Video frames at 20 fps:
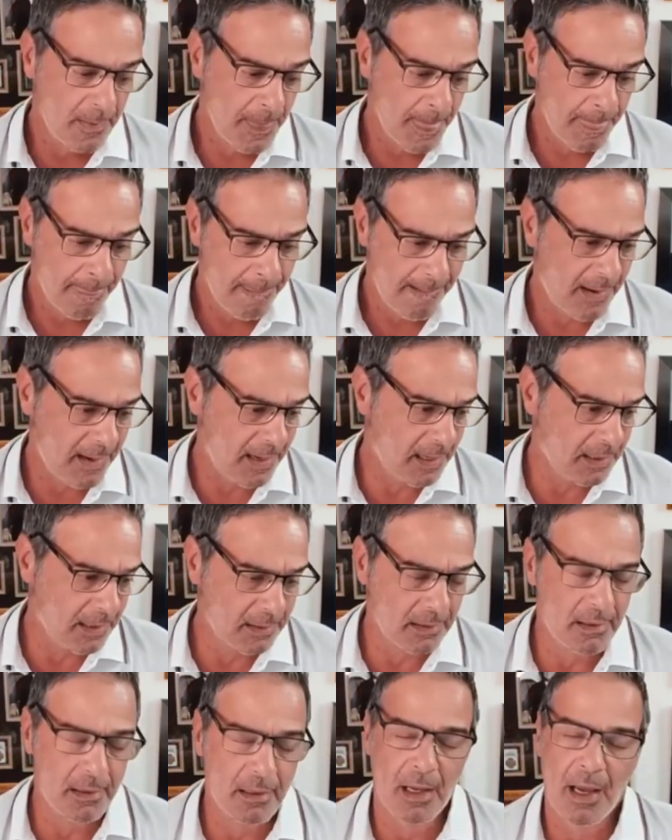
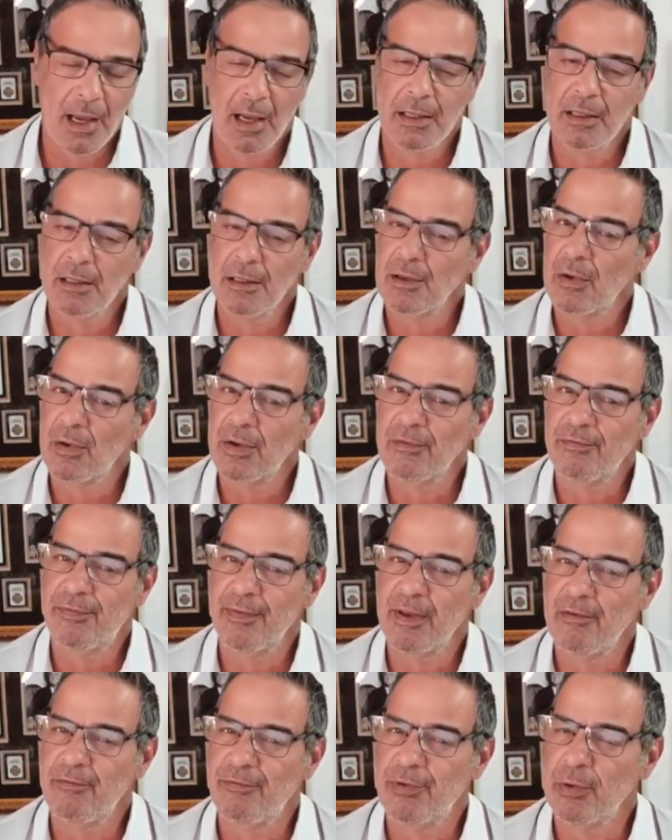And,
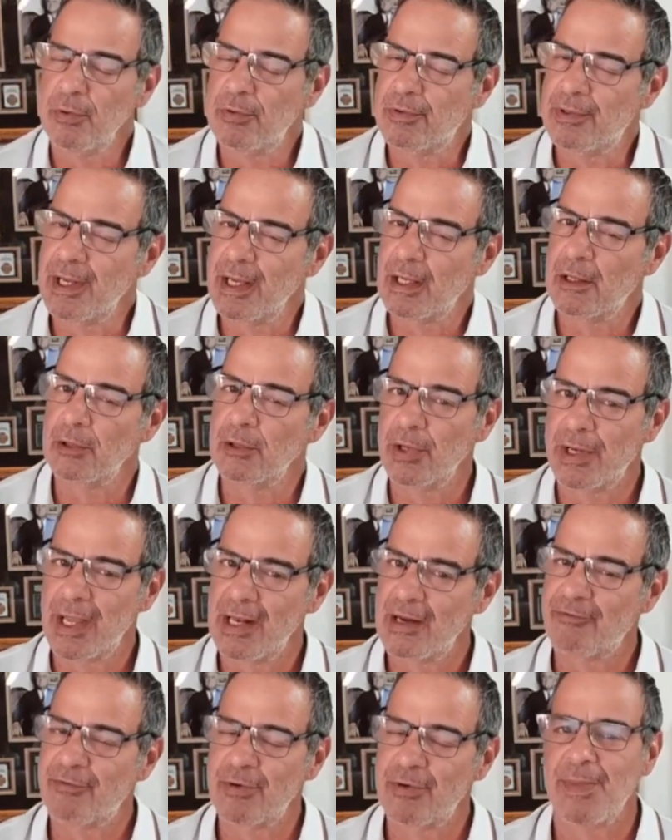if you take a look at
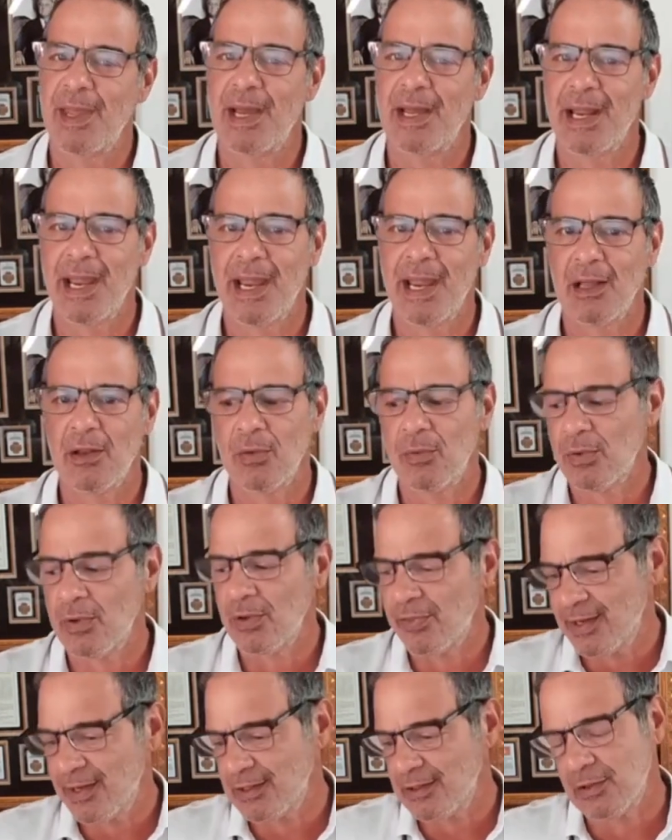it from that angle, well,
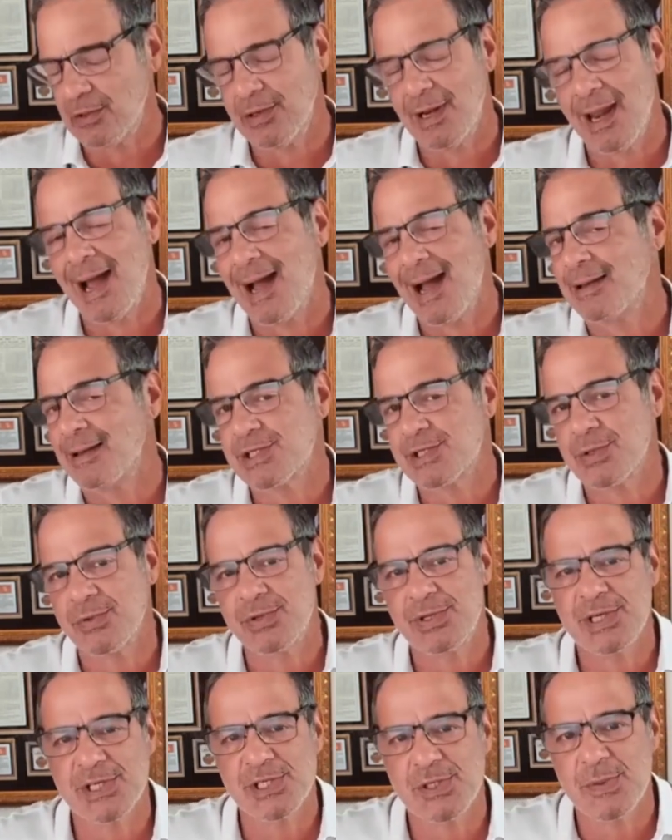then you're not so
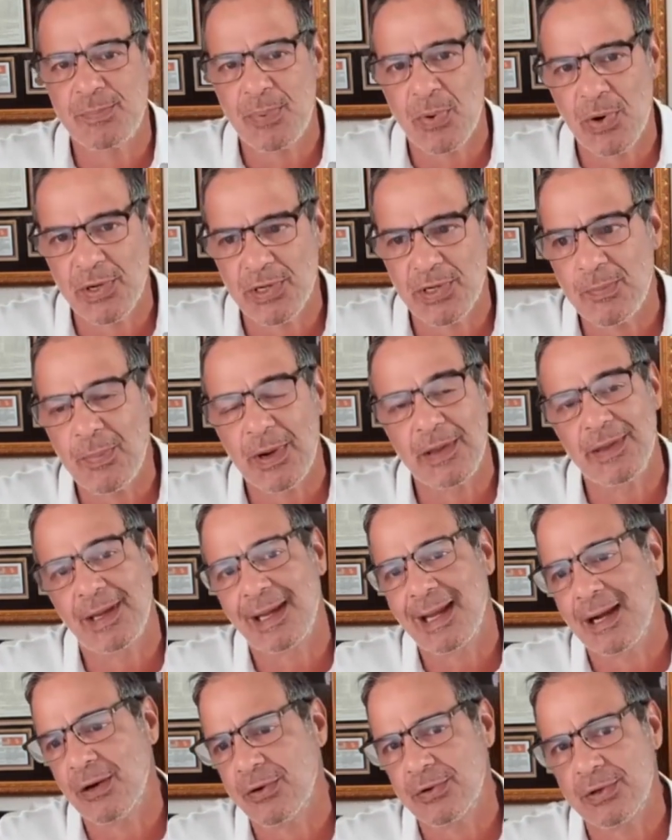disappointed by the
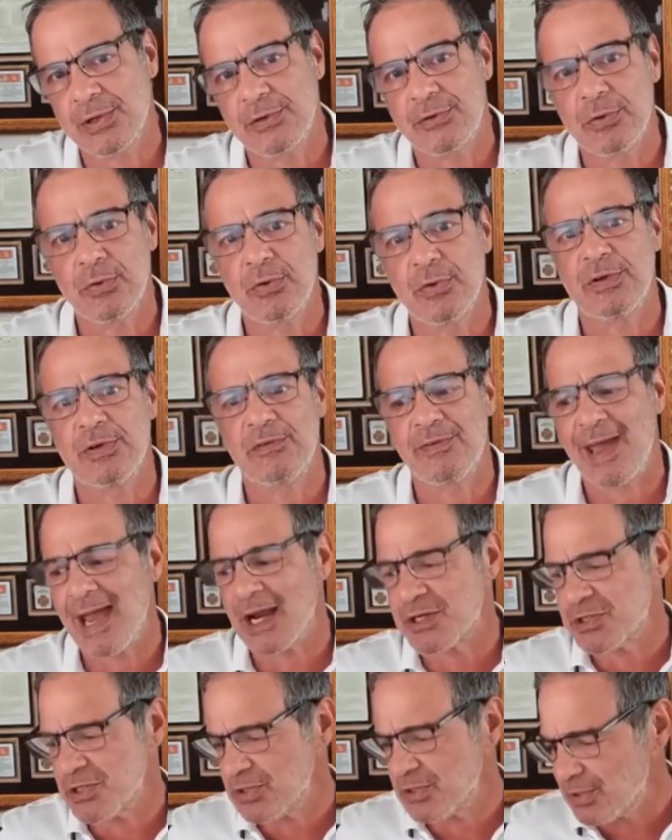counterintuitive
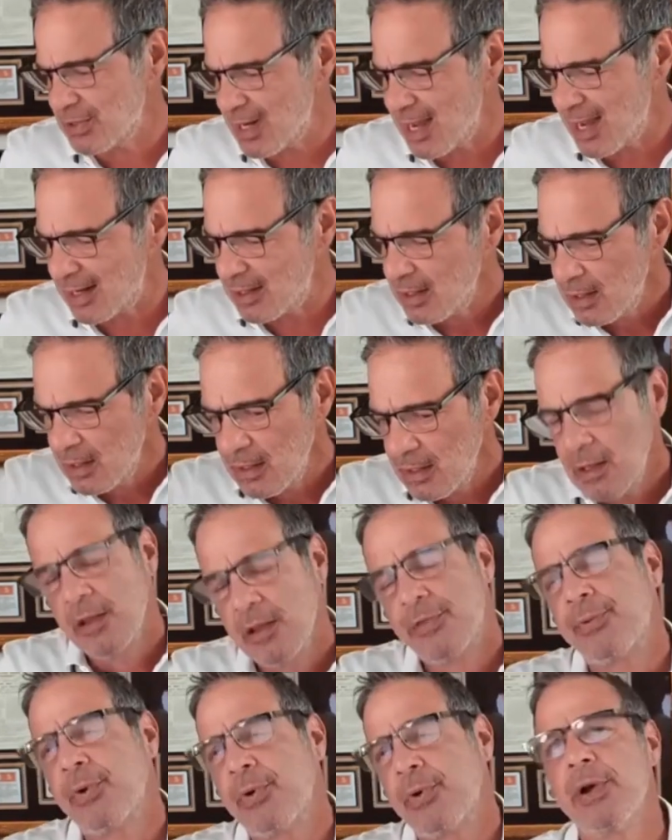action. You're not
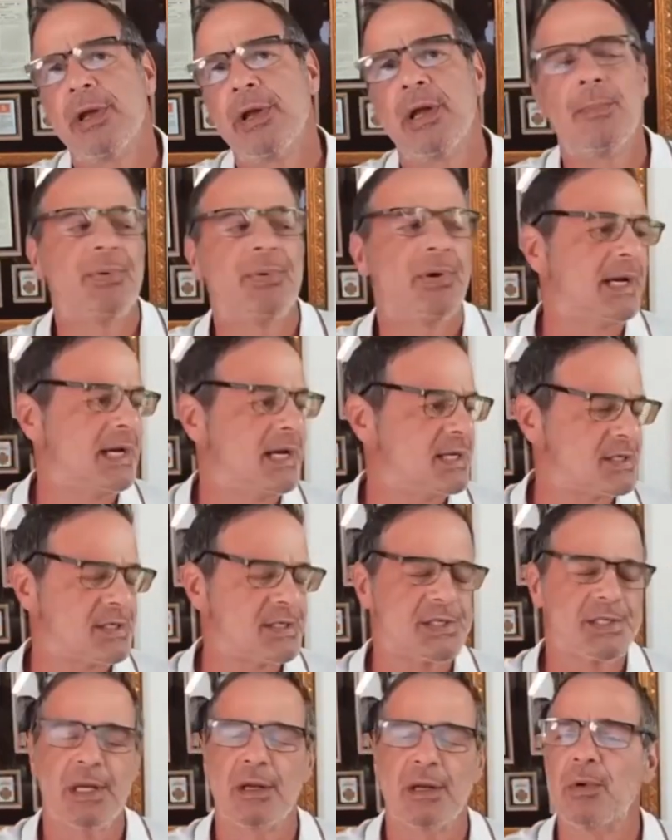throwing up your hands and
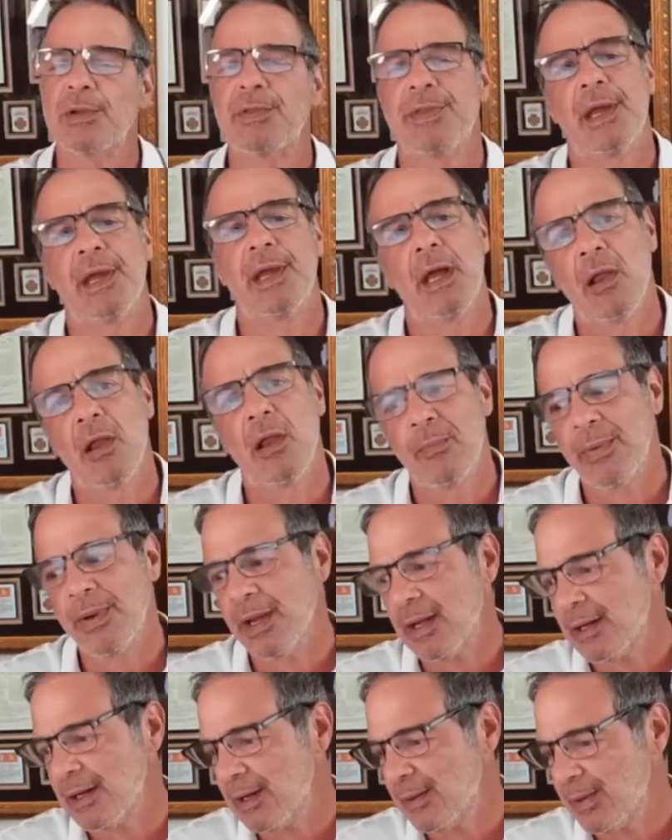saying, what the hell,
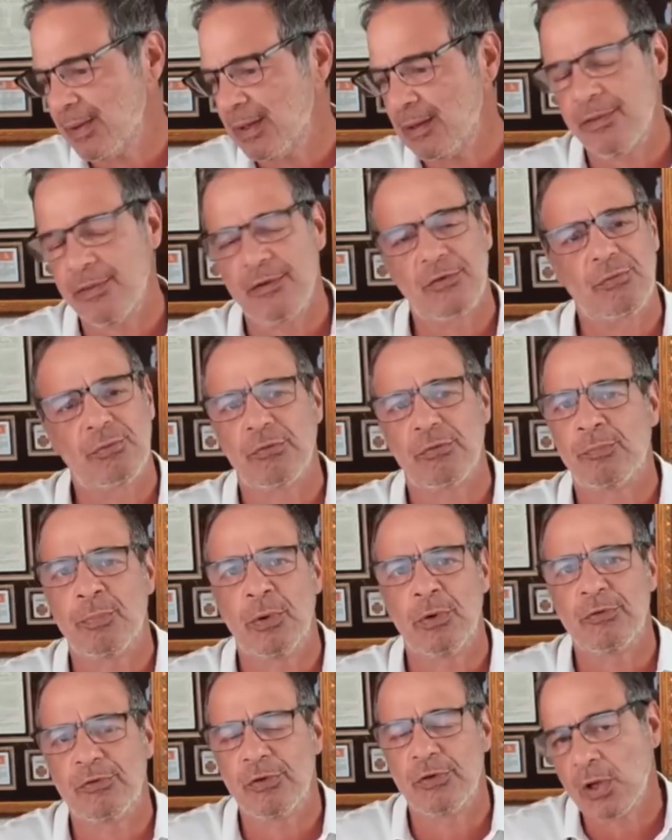man? I mean, this was
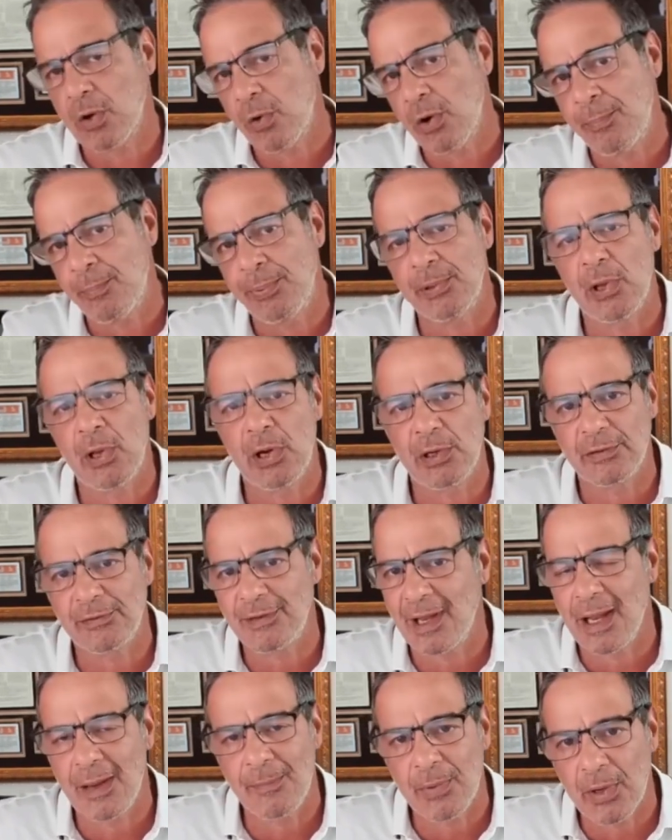supposed to go up a long
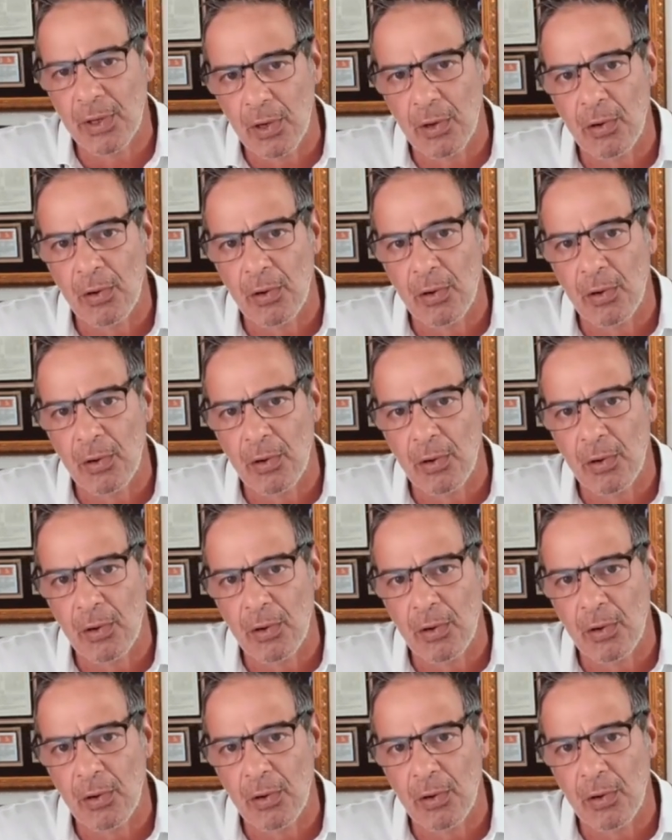time ago.